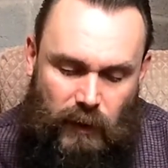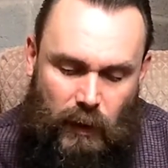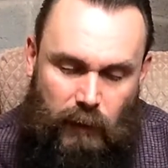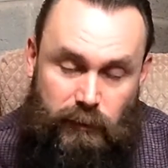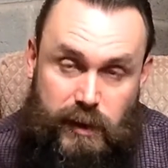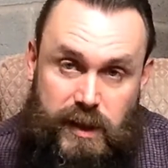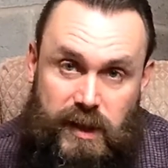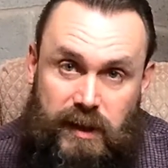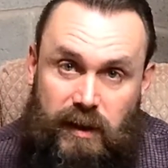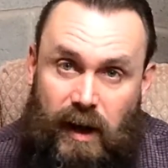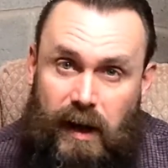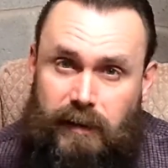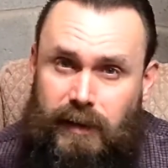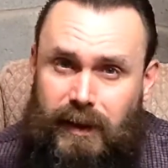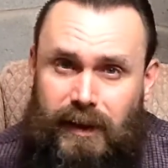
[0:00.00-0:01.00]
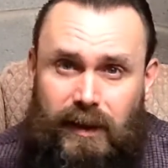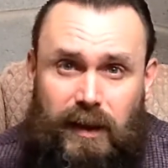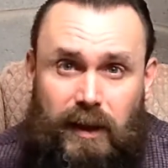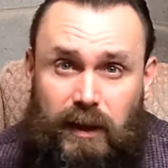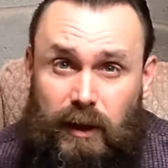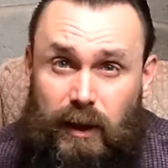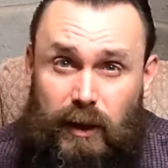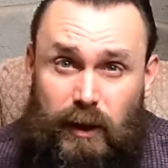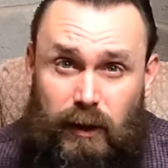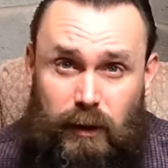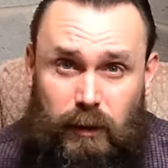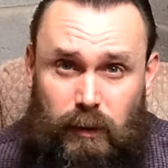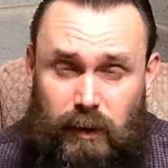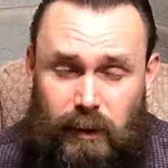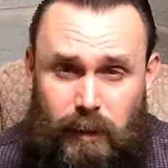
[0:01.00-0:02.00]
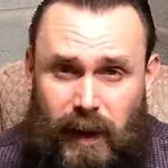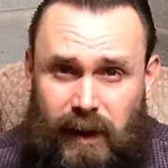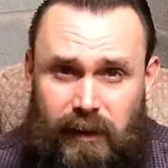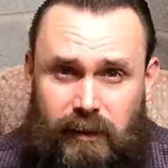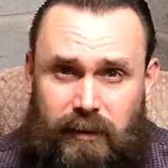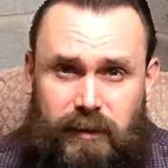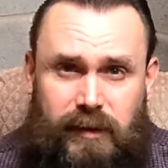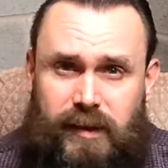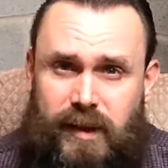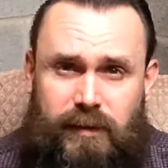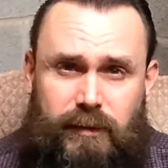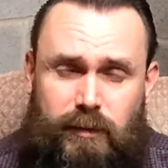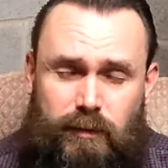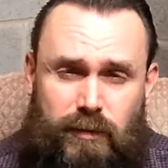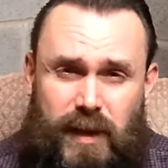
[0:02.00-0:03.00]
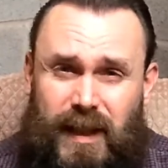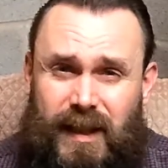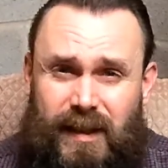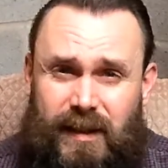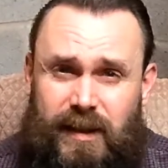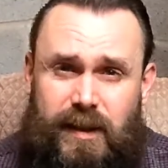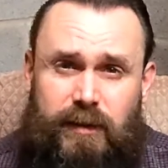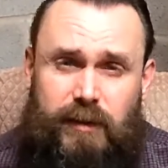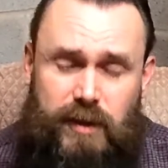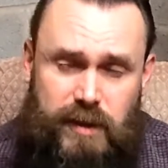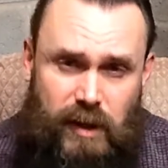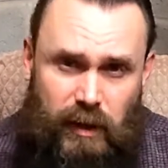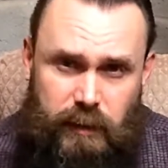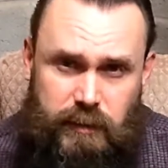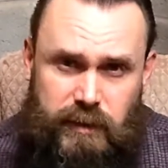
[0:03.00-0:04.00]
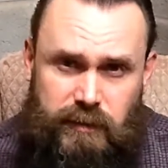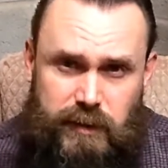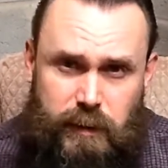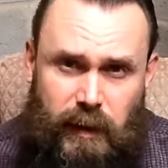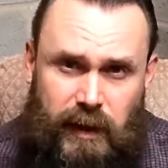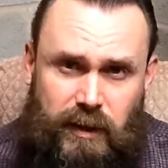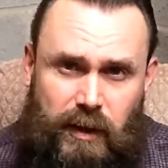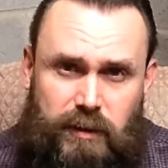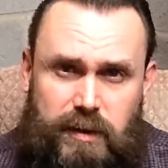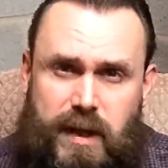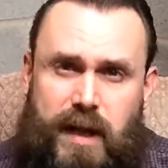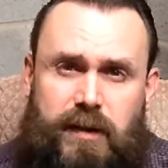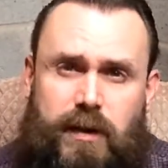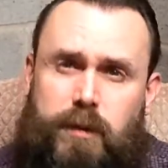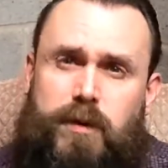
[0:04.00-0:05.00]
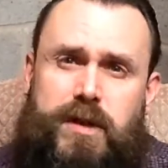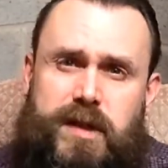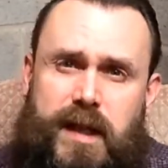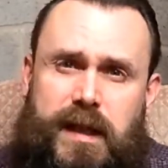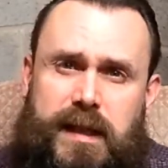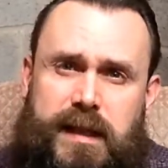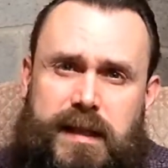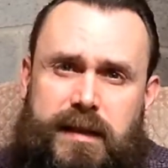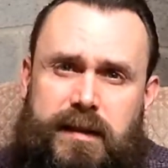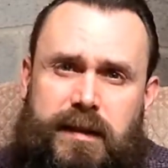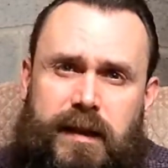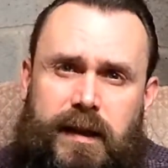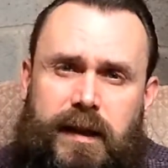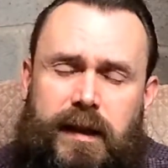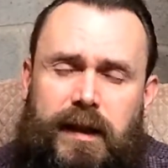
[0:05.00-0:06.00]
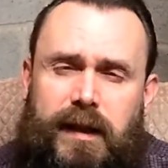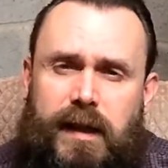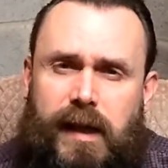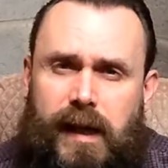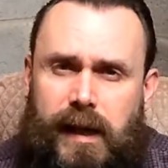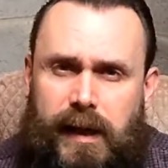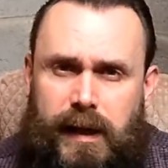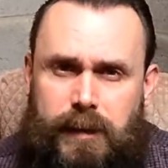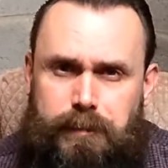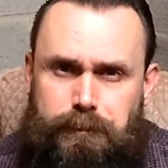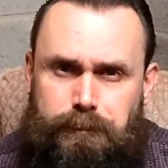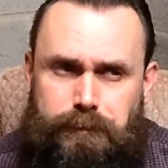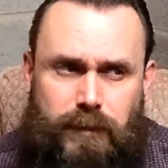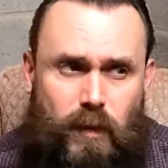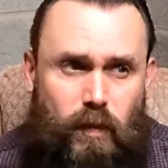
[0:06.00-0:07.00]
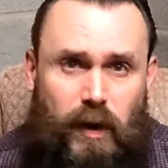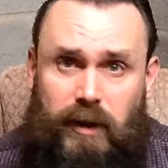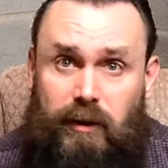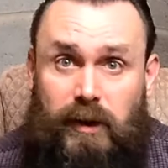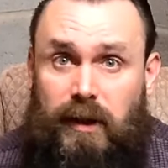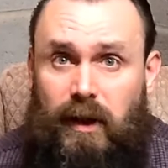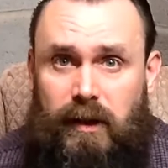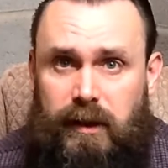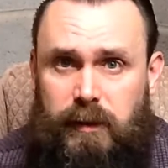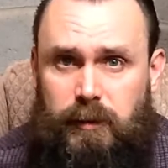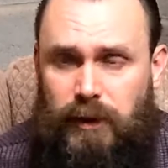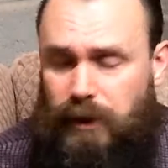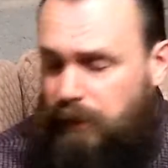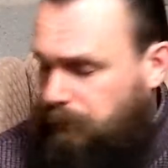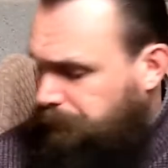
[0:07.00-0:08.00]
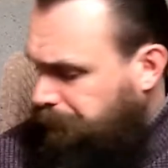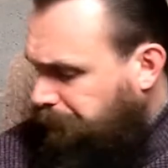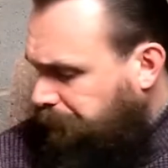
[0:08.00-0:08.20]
obviously not having a clue about the different types of tobaccos, how they would taste, whether I'd like them or not.